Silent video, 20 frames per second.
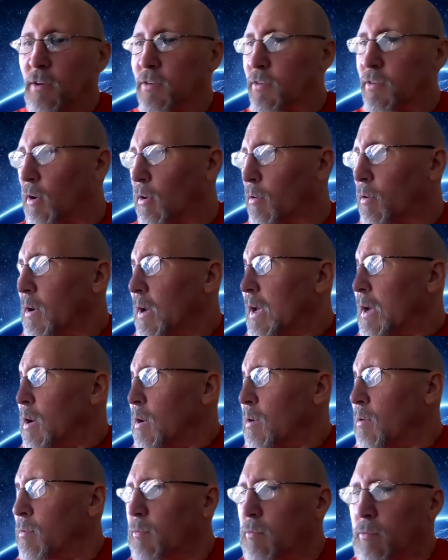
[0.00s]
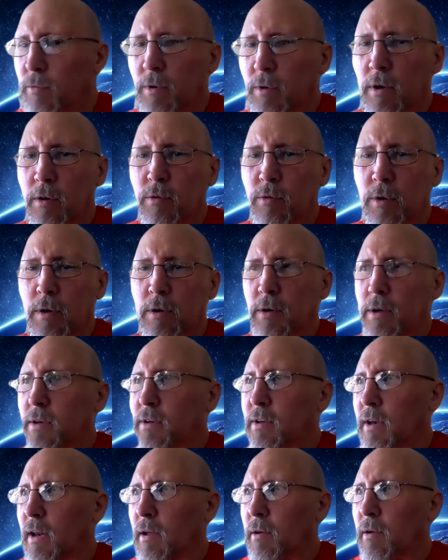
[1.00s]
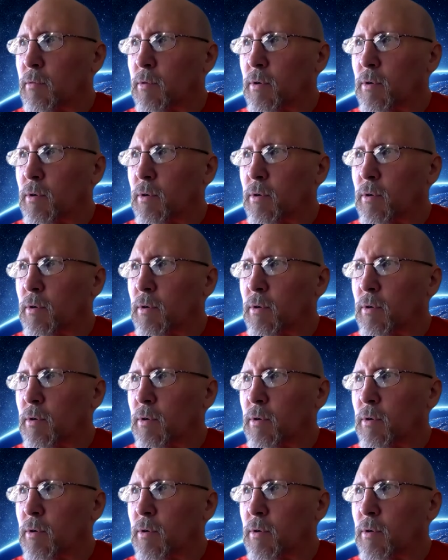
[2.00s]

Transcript: So real quickly today,